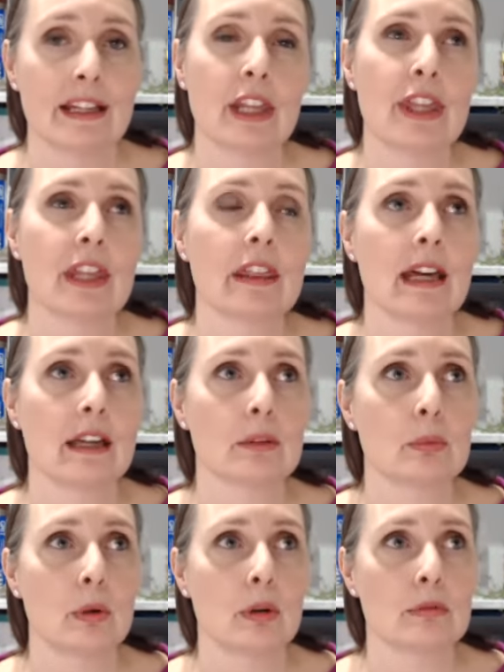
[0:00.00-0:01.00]
And I think
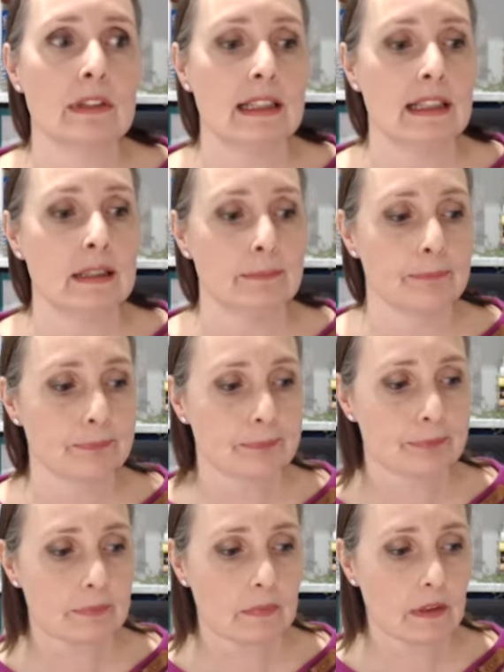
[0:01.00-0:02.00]
that's what really
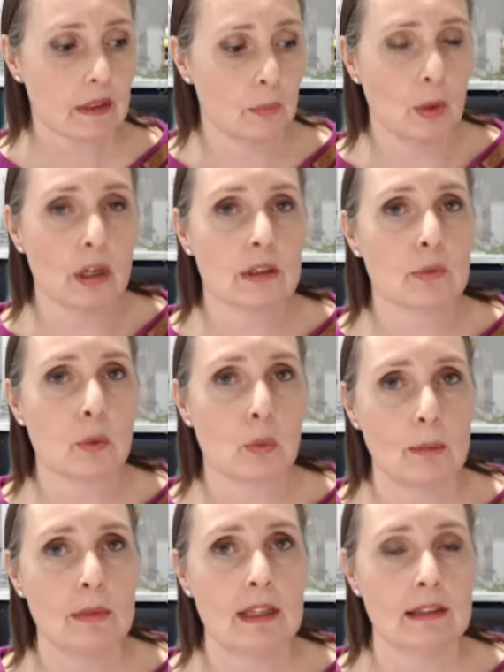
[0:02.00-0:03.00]
works for
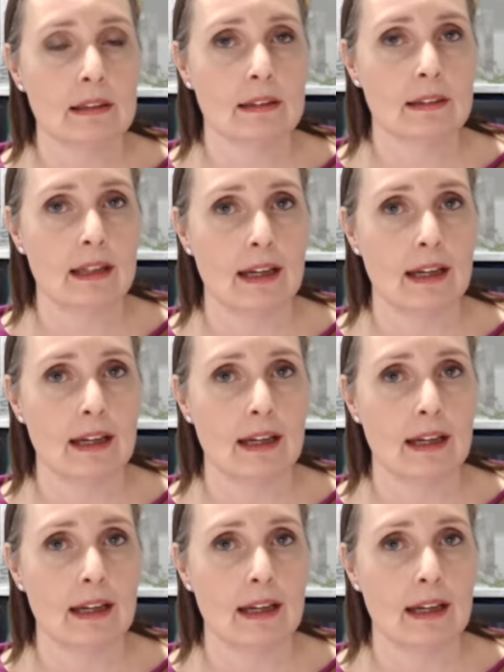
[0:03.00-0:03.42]
women,